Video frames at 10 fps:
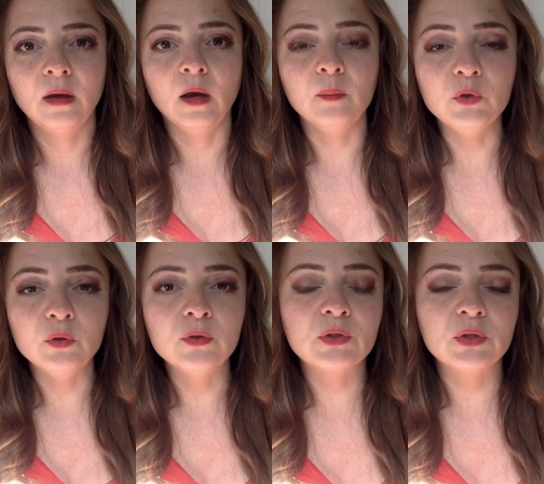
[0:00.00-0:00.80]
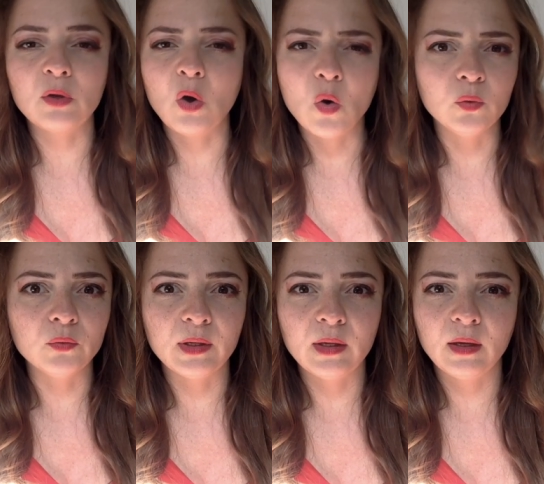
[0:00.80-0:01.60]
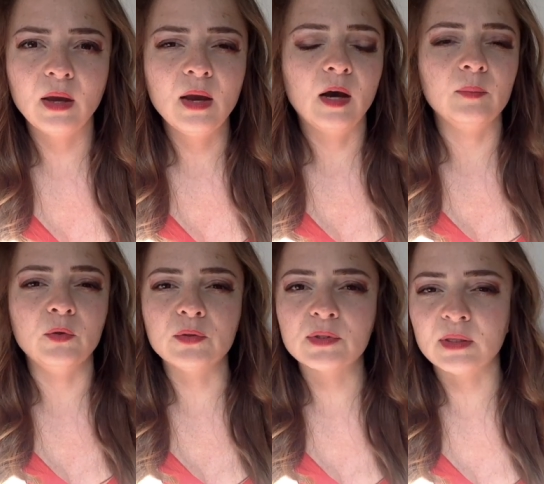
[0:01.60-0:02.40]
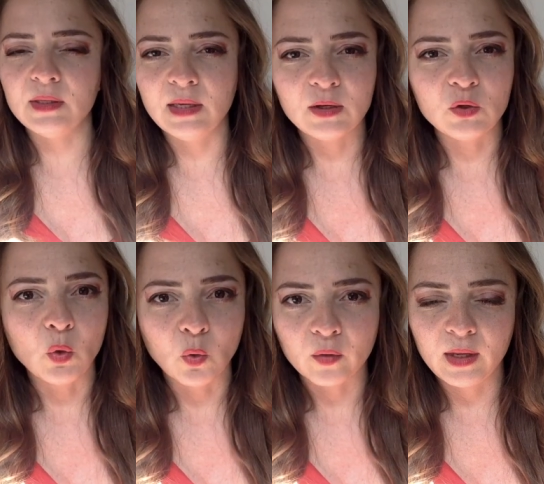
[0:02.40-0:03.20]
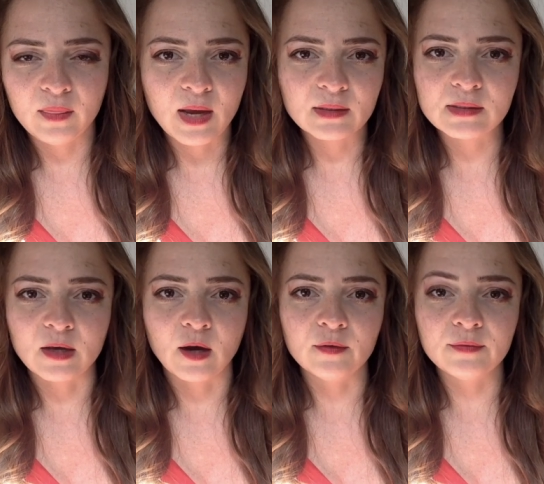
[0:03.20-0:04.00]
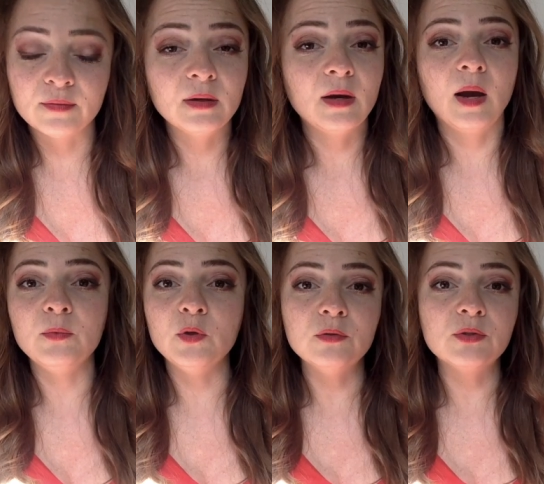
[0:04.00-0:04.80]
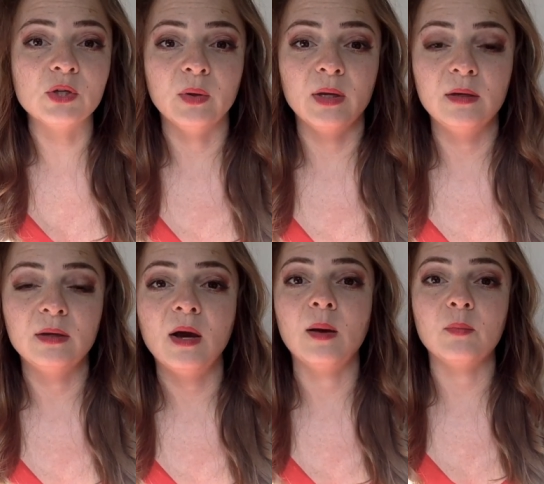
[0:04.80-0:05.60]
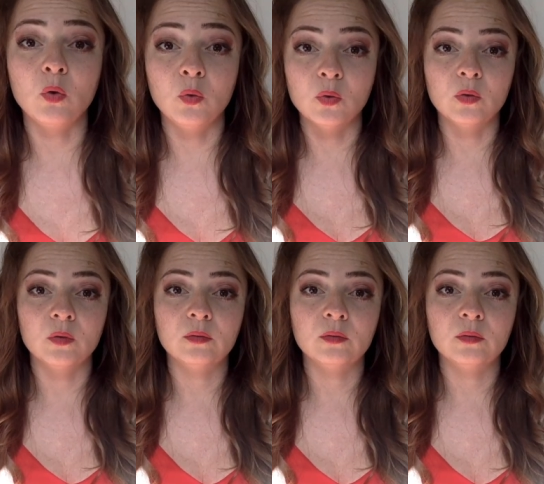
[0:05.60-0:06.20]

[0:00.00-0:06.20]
I'm used to the holding, I'm used to the ignoring that stuff. I'm used to it. I'm cool.